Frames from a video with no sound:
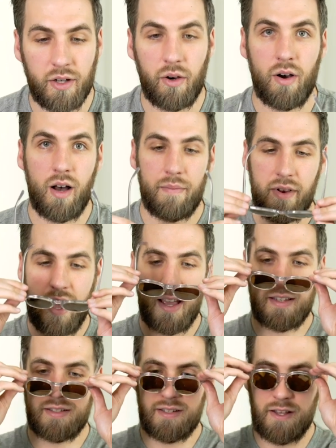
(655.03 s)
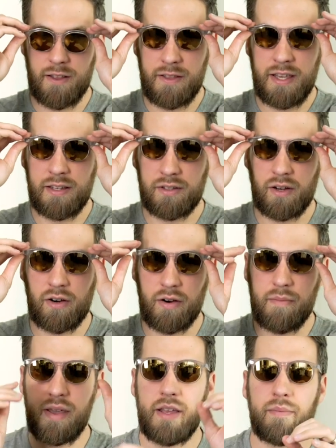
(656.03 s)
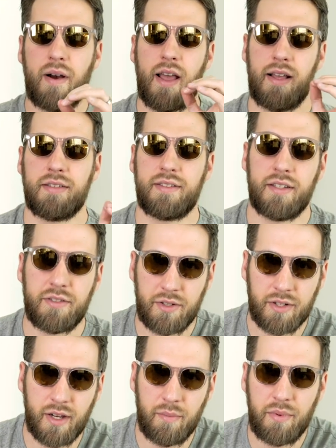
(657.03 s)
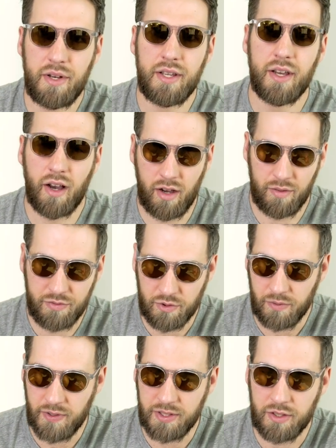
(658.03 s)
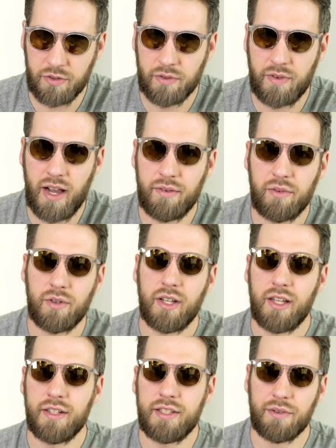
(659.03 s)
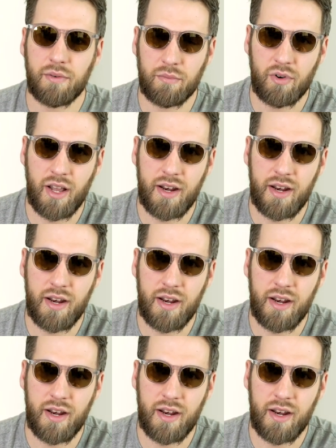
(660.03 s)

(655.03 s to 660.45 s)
So up next, these are made by a sister company of True Vintage Revival, different